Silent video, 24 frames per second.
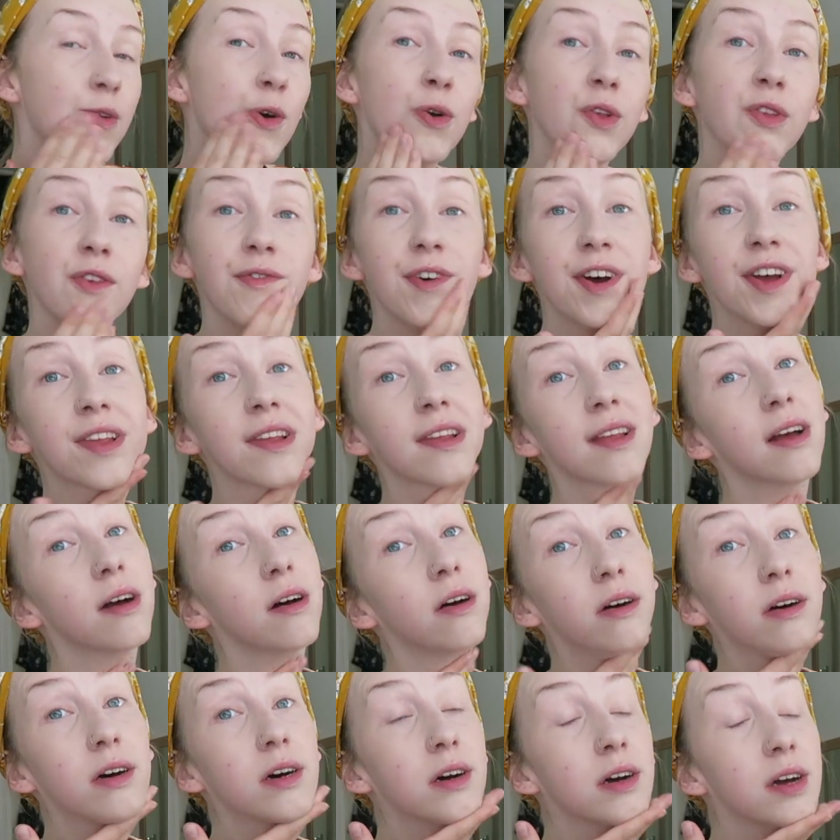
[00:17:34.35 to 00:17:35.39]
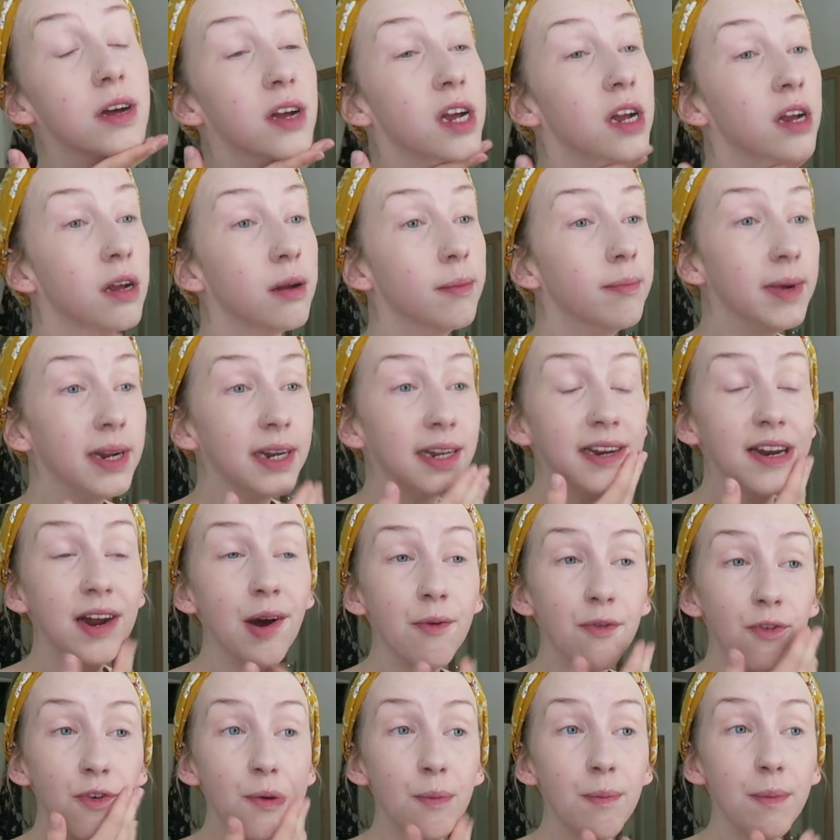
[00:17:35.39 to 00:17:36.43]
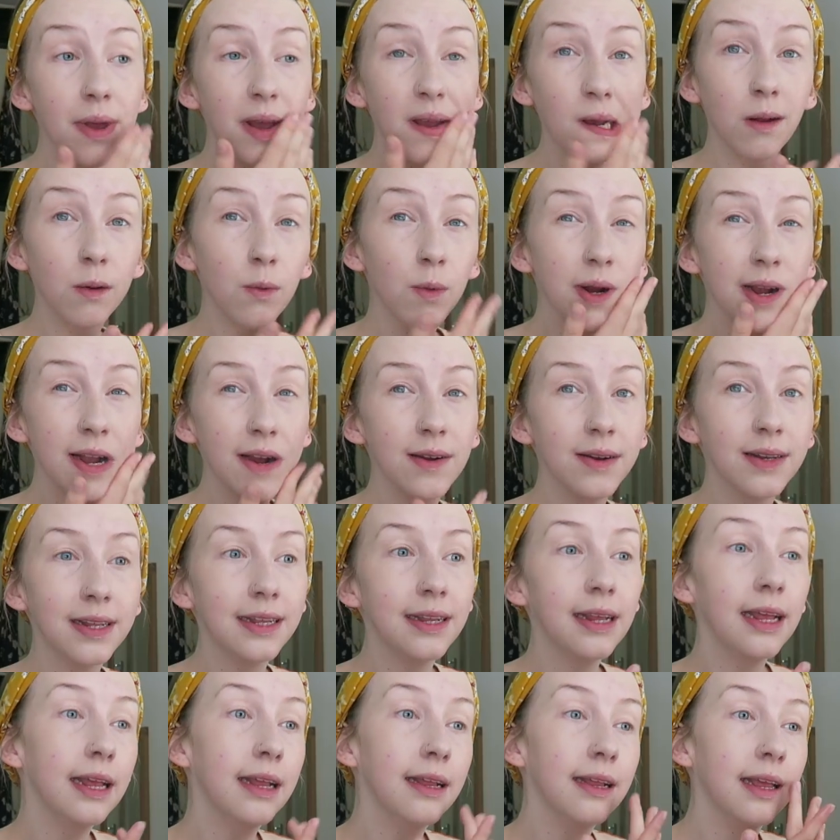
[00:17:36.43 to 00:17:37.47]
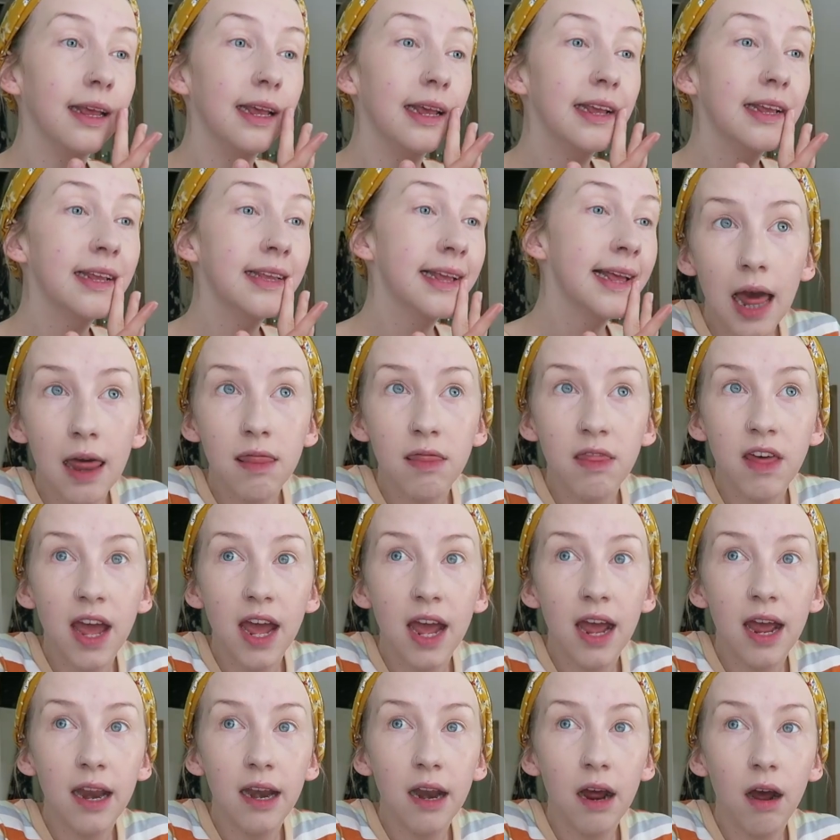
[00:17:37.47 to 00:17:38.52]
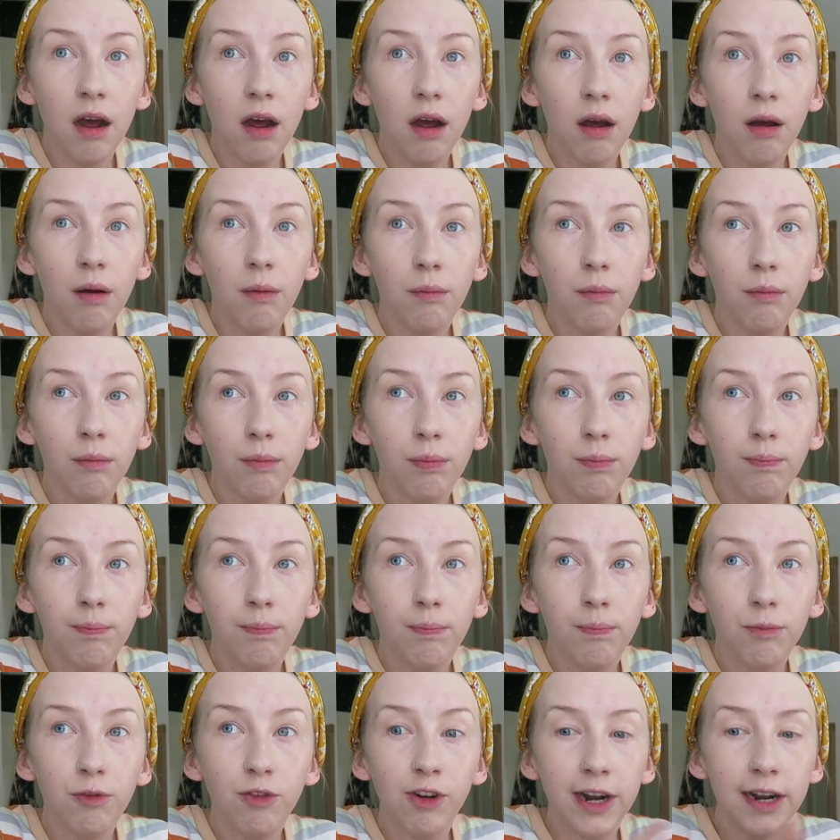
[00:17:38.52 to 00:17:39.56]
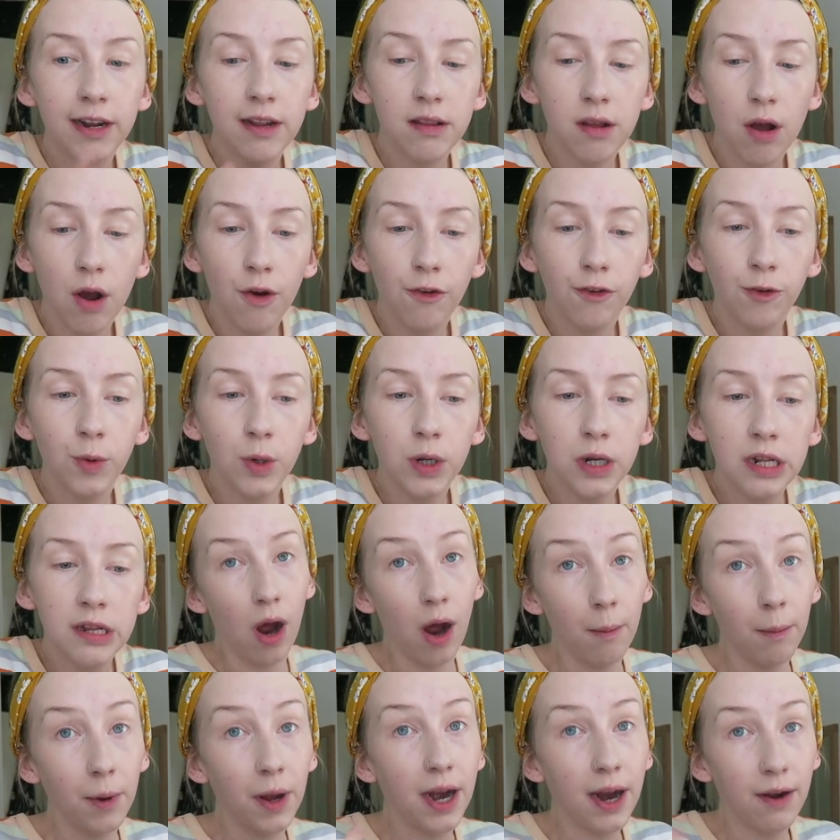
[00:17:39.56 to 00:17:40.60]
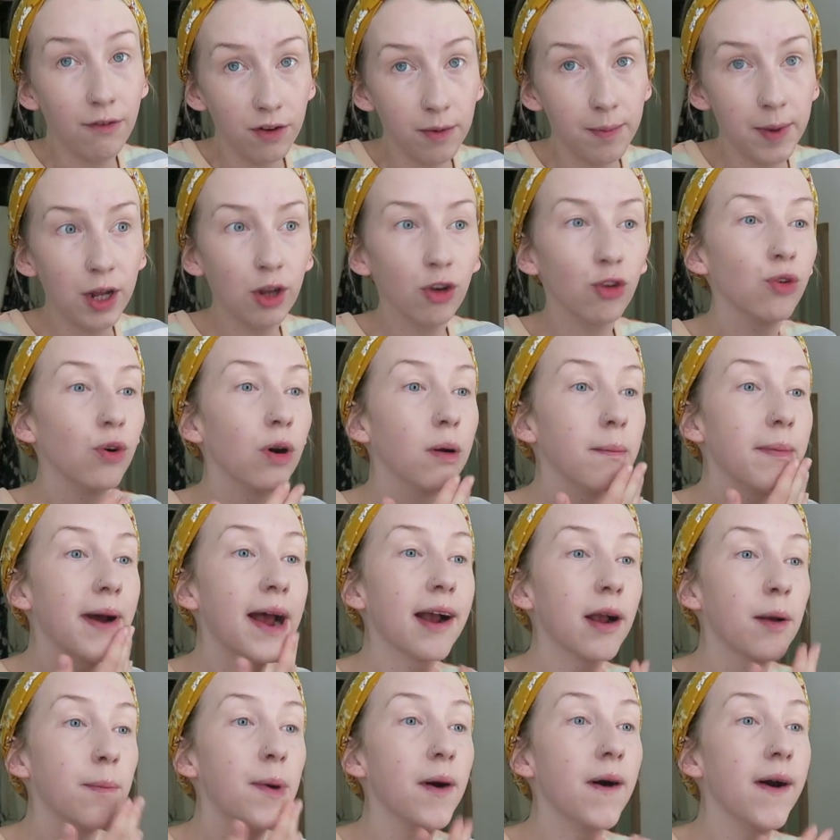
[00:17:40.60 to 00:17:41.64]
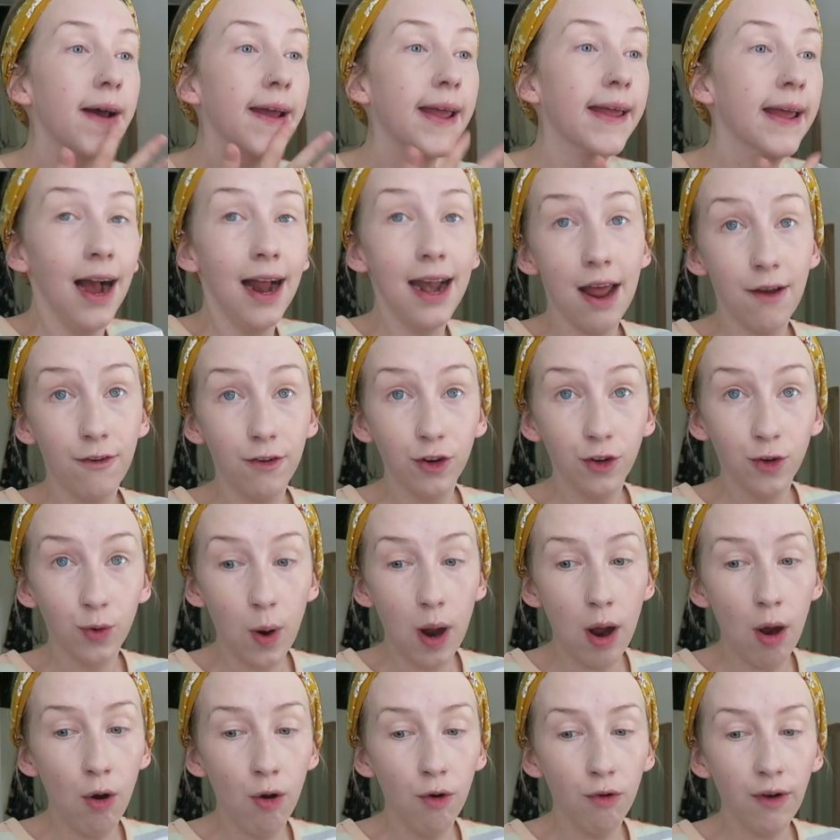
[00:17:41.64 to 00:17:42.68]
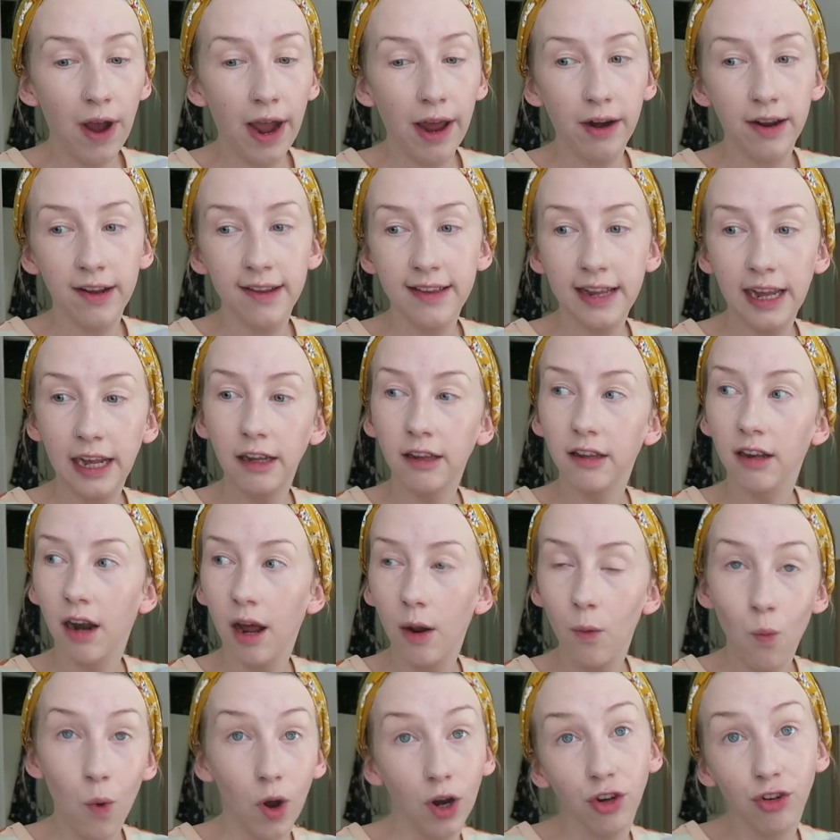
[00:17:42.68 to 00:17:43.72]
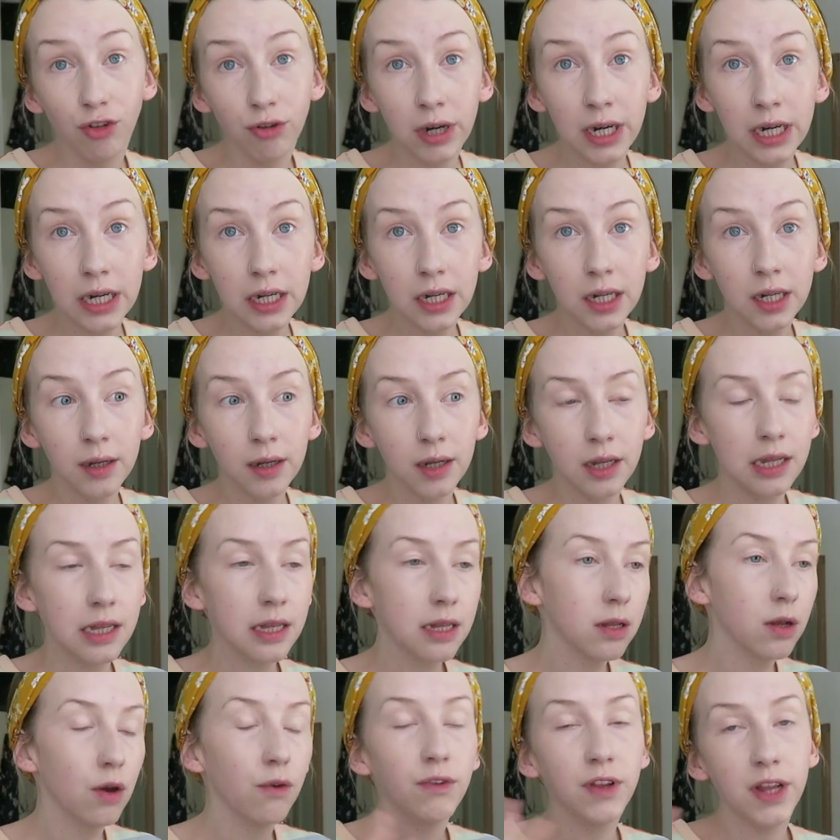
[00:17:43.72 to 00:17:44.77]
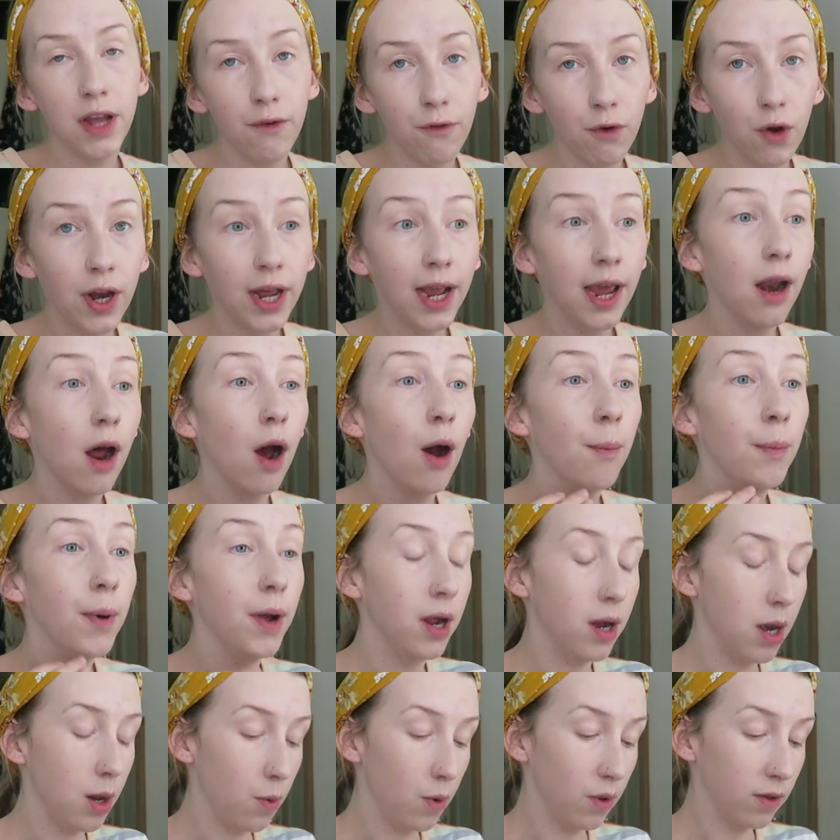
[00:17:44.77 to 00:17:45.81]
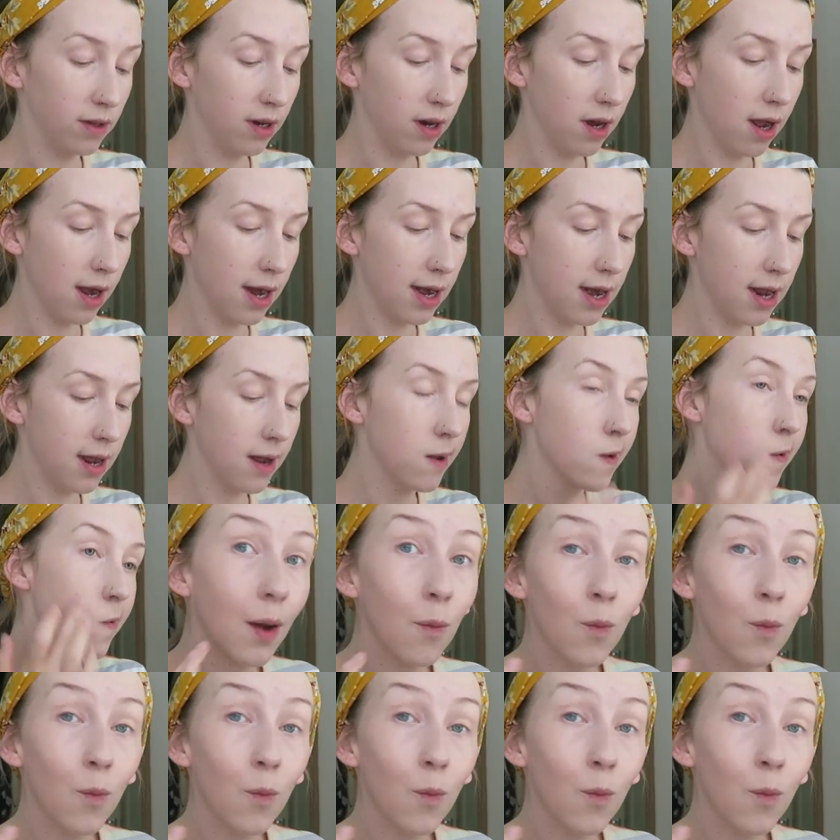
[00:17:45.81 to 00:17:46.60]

Lots of us are meeting up for a meal. We're going to ZZ's and then um, drinks afterward. I'm gonna have to make sure I'm back by 11, 12 and I stick to like one drink because obviously I've got to get up early with Delilah.